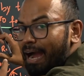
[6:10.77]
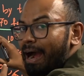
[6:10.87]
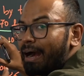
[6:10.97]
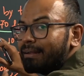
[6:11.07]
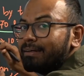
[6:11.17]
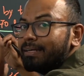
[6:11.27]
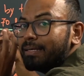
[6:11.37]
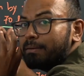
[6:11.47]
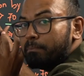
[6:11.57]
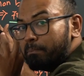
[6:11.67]
are
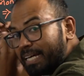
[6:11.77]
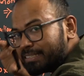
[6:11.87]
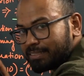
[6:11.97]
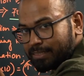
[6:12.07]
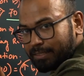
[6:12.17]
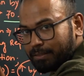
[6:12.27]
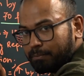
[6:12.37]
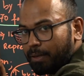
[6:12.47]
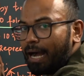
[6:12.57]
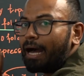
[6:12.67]
mixed,
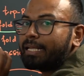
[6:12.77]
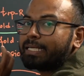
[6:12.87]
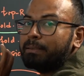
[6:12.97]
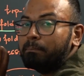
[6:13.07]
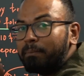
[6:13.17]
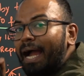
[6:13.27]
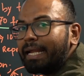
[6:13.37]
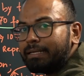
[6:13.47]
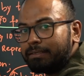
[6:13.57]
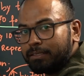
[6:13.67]
are
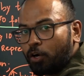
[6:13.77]
combined